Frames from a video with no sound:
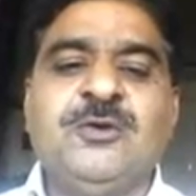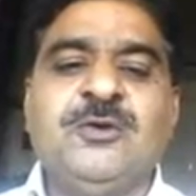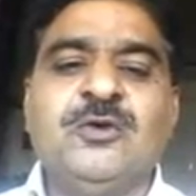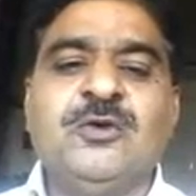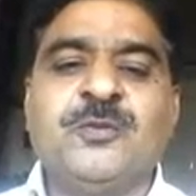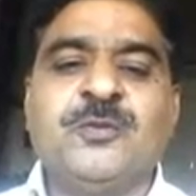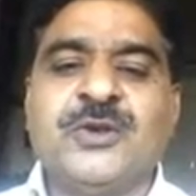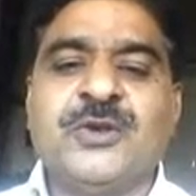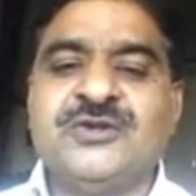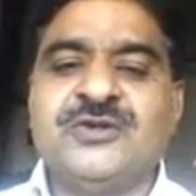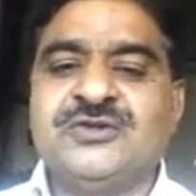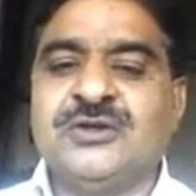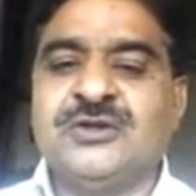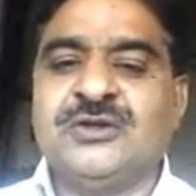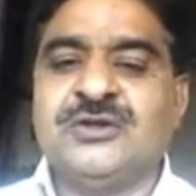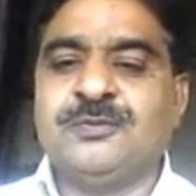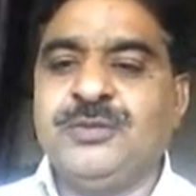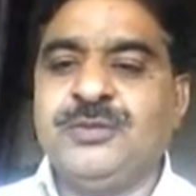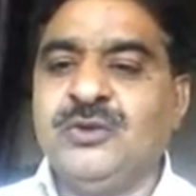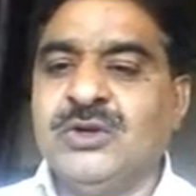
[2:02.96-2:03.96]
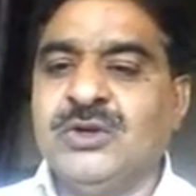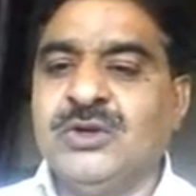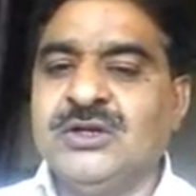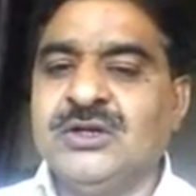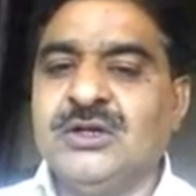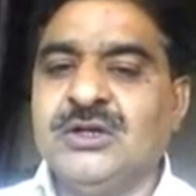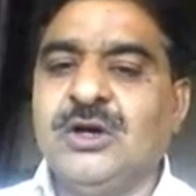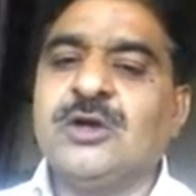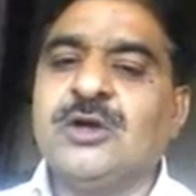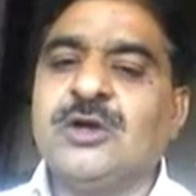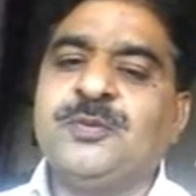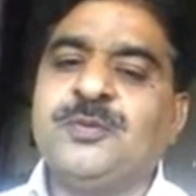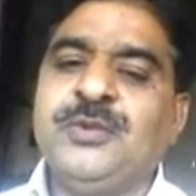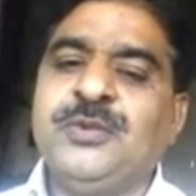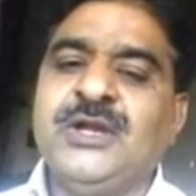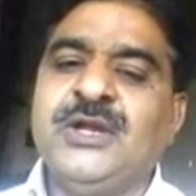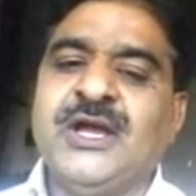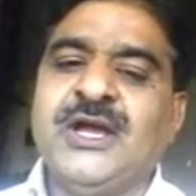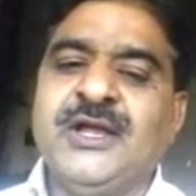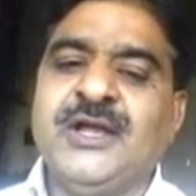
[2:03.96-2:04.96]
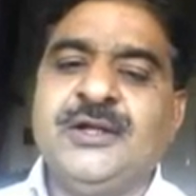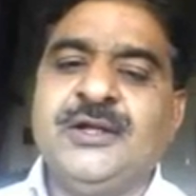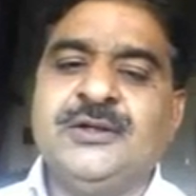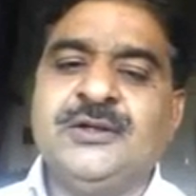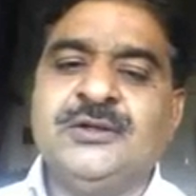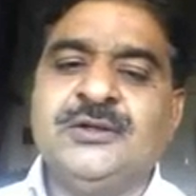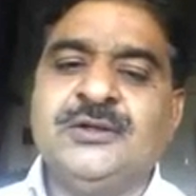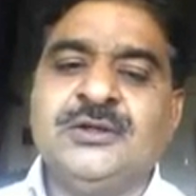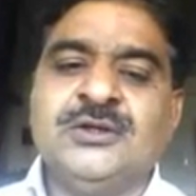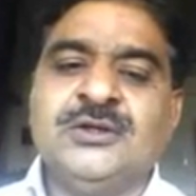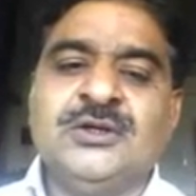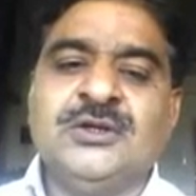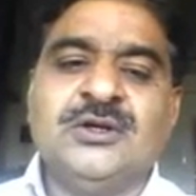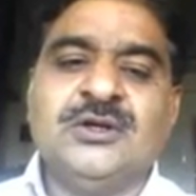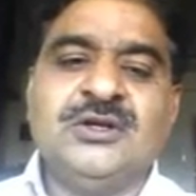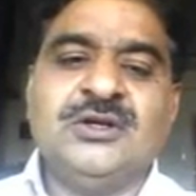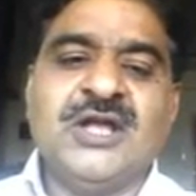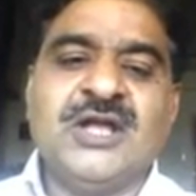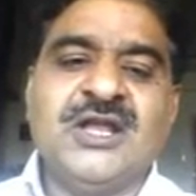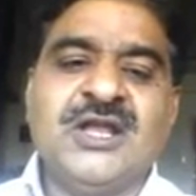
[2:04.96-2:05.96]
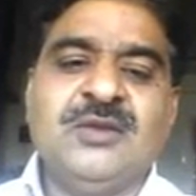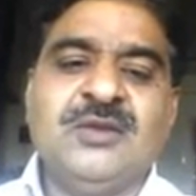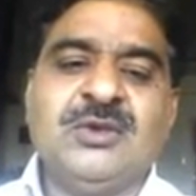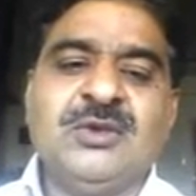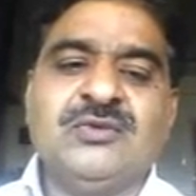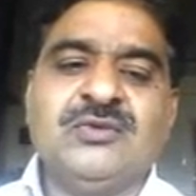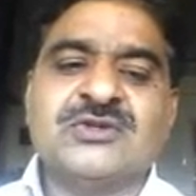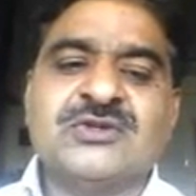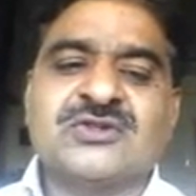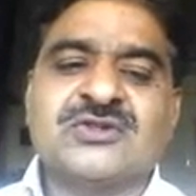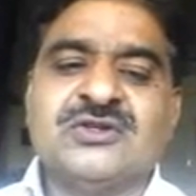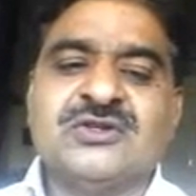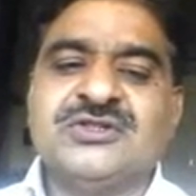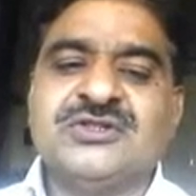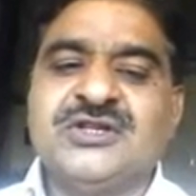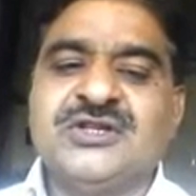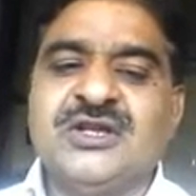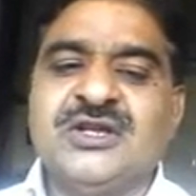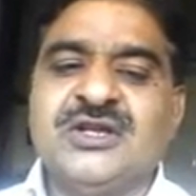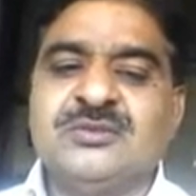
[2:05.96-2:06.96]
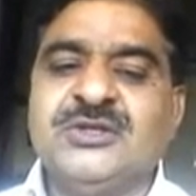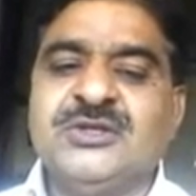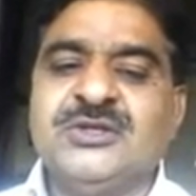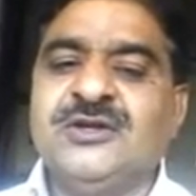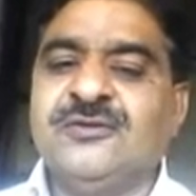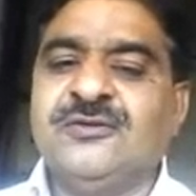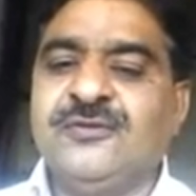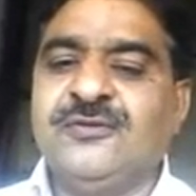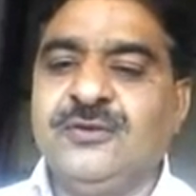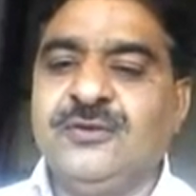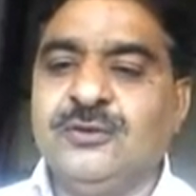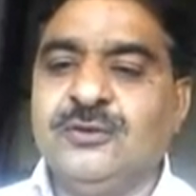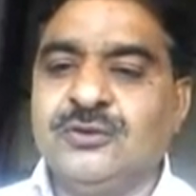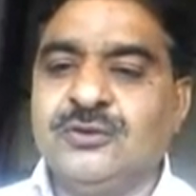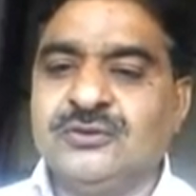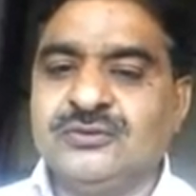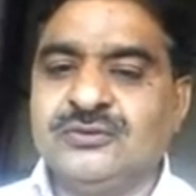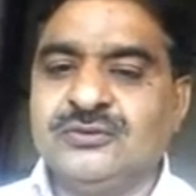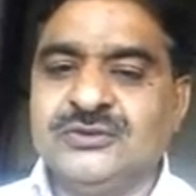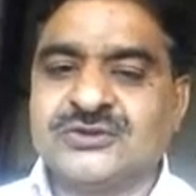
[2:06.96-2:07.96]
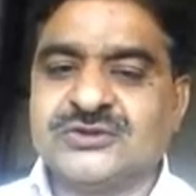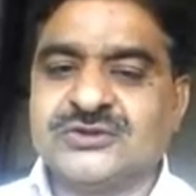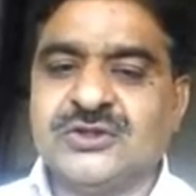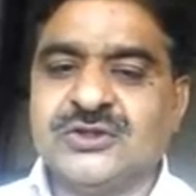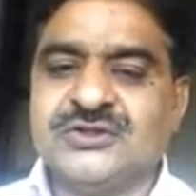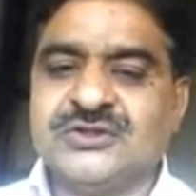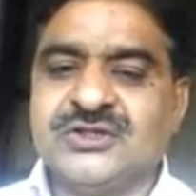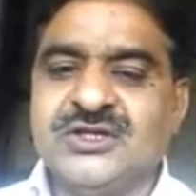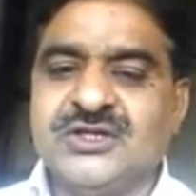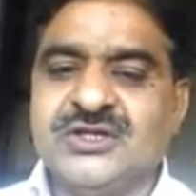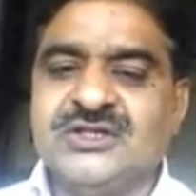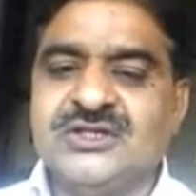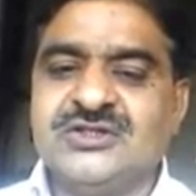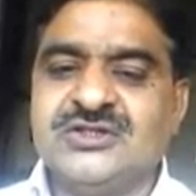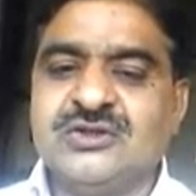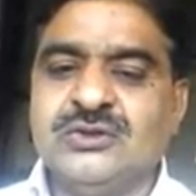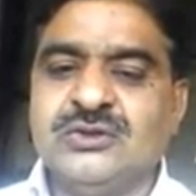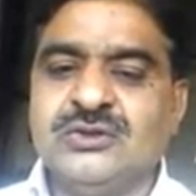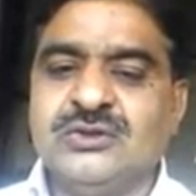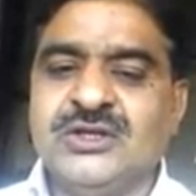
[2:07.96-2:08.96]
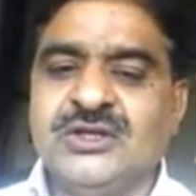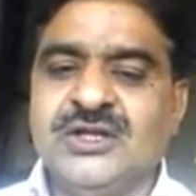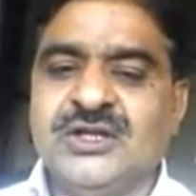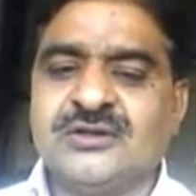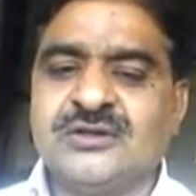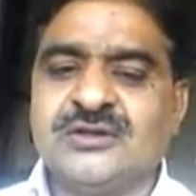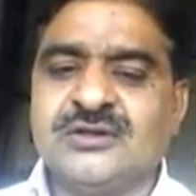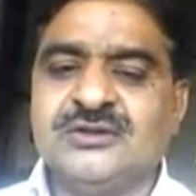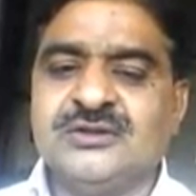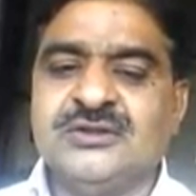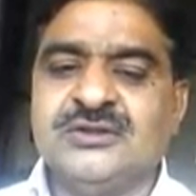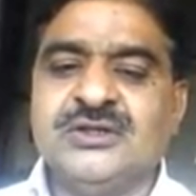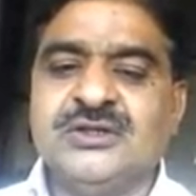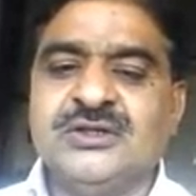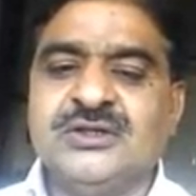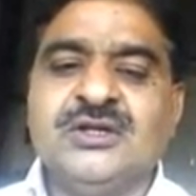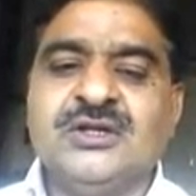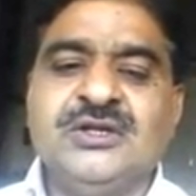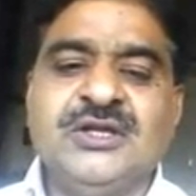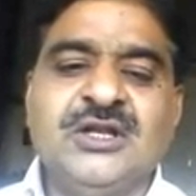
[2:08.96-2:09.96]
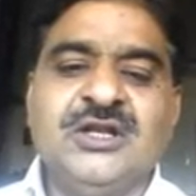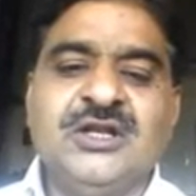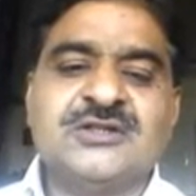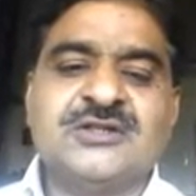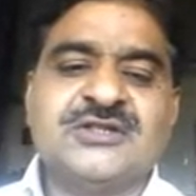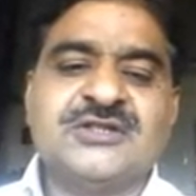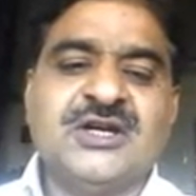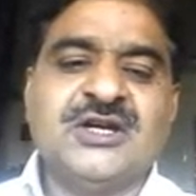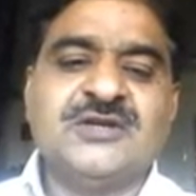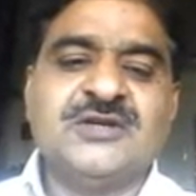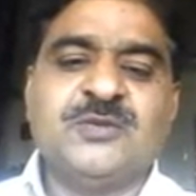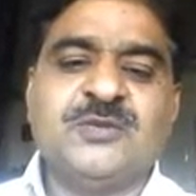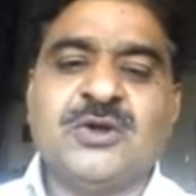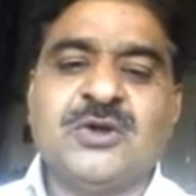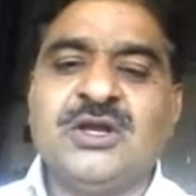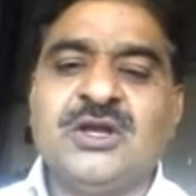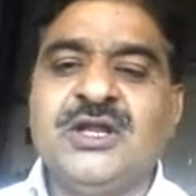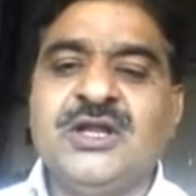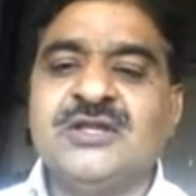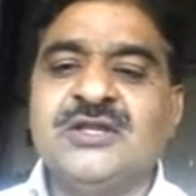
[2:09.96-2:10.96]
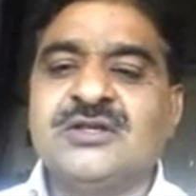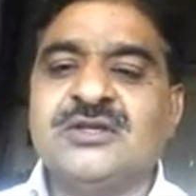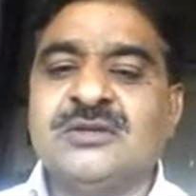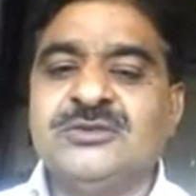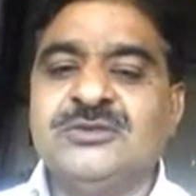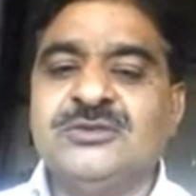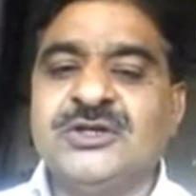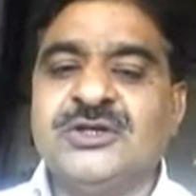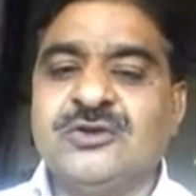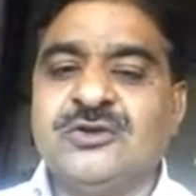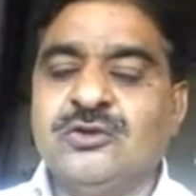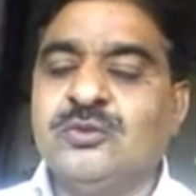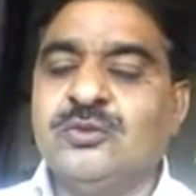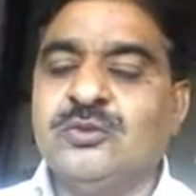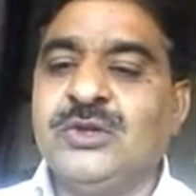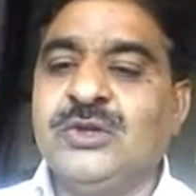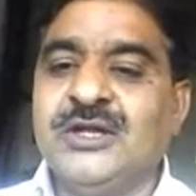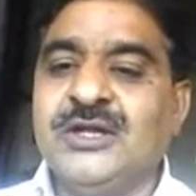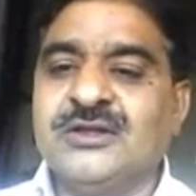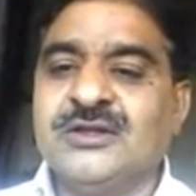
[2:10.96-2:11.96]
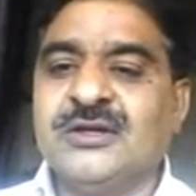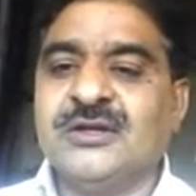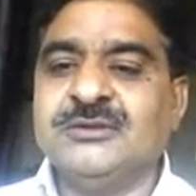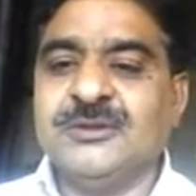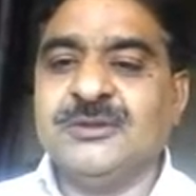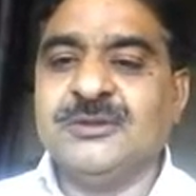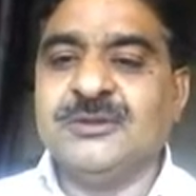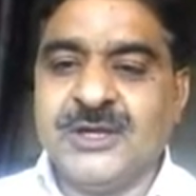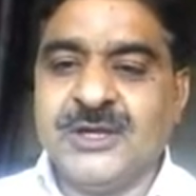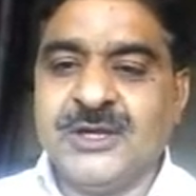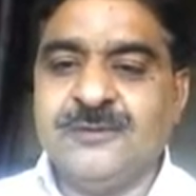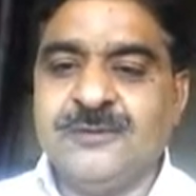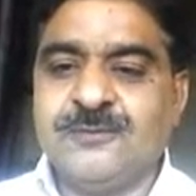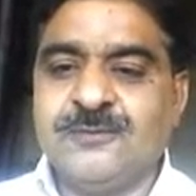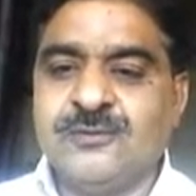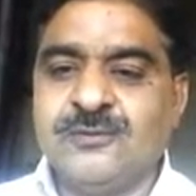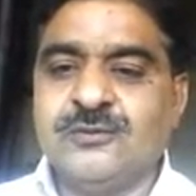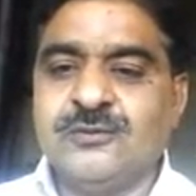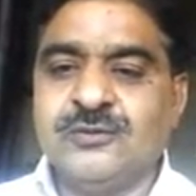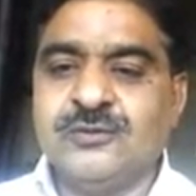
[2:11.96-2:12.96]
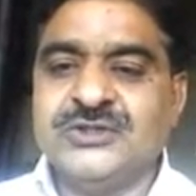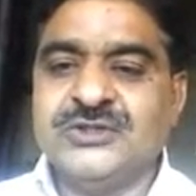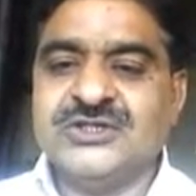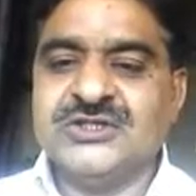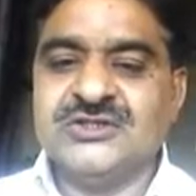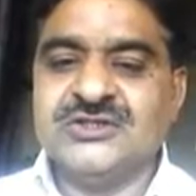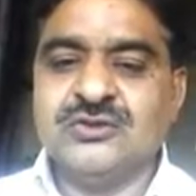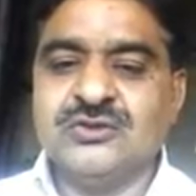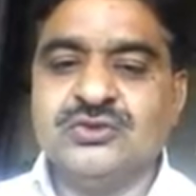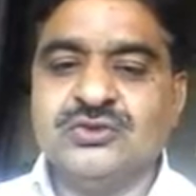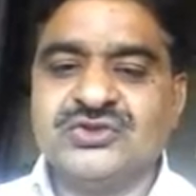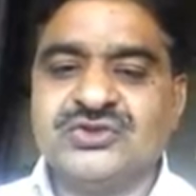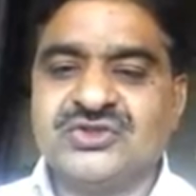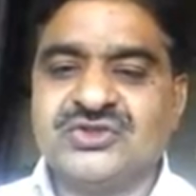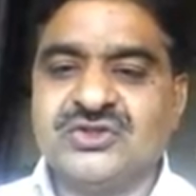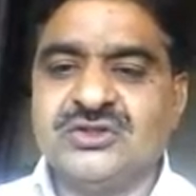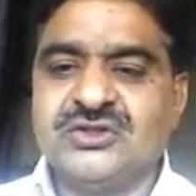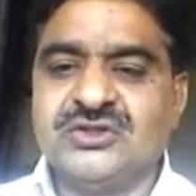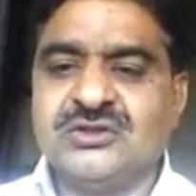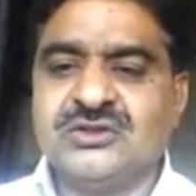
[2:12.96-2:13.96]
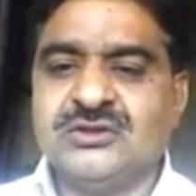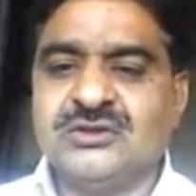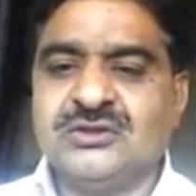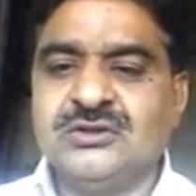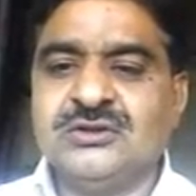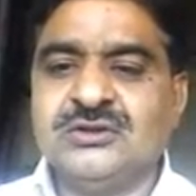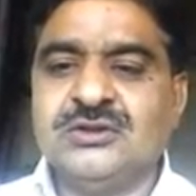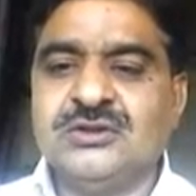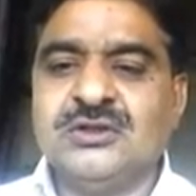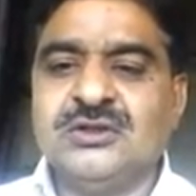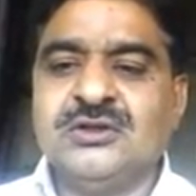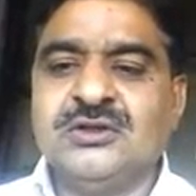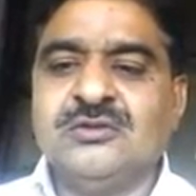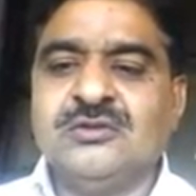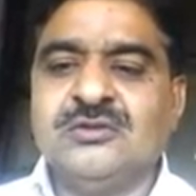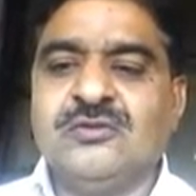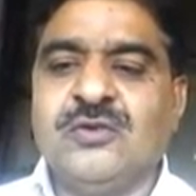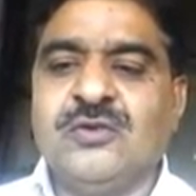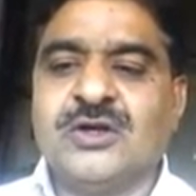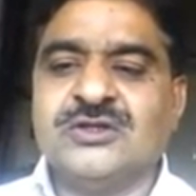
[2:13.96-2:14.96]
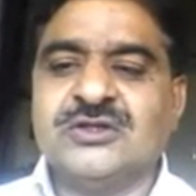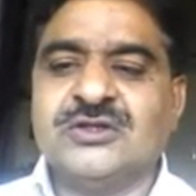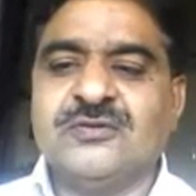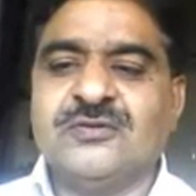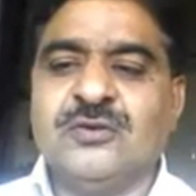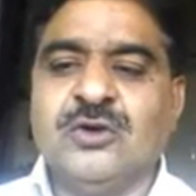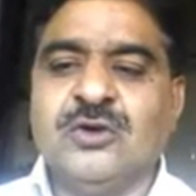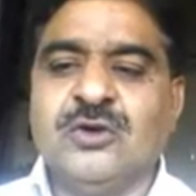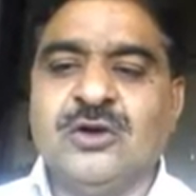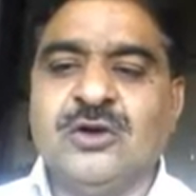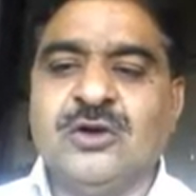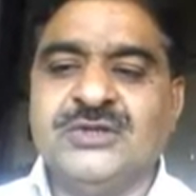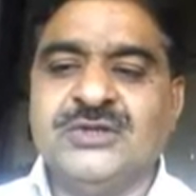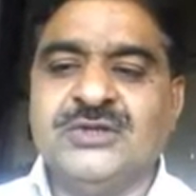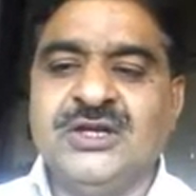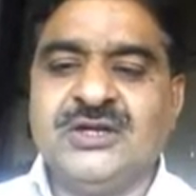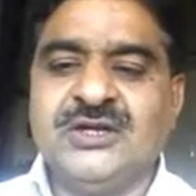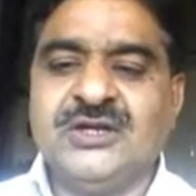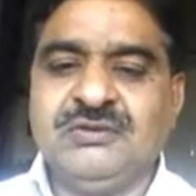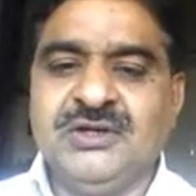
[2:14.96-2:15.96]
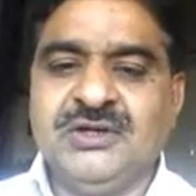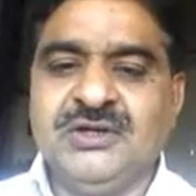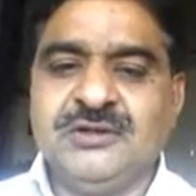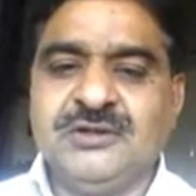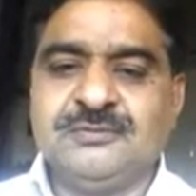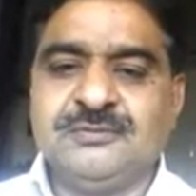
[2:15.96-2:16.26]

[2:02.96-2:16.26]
fluid pressure P1 or PI, dynamic viscosity of the fluid, viscosity is given here. L stands for length of the tube, length of the pipe which is used for the flow of the liquid.